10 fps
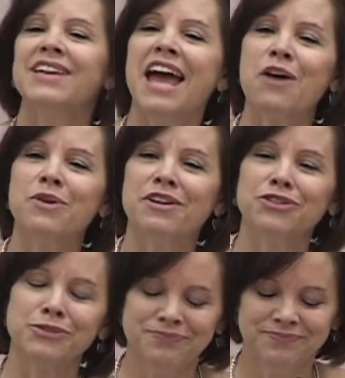
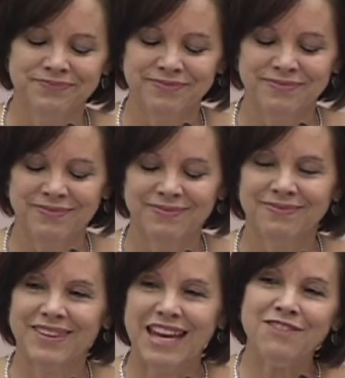However,
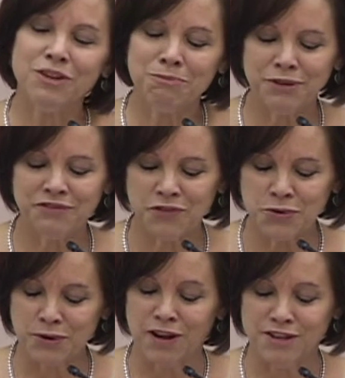even
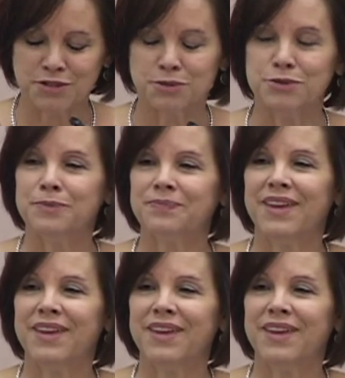before law school,